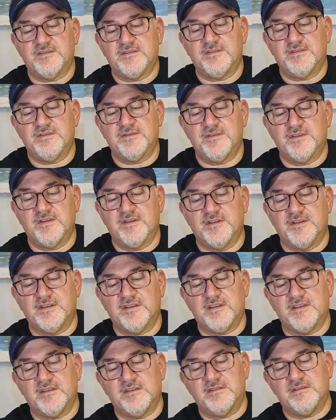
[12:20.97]
to the
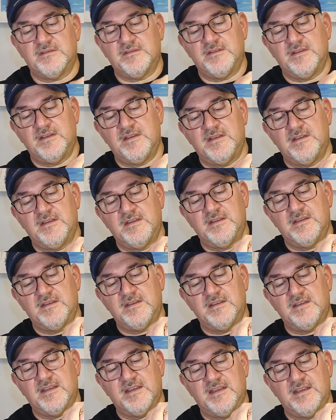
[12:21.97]
hook
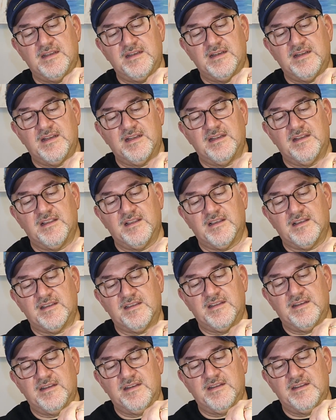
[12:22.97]
and I lock
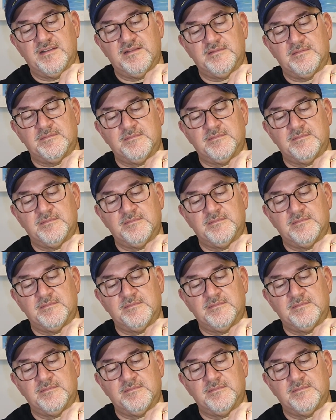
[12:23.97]
it in.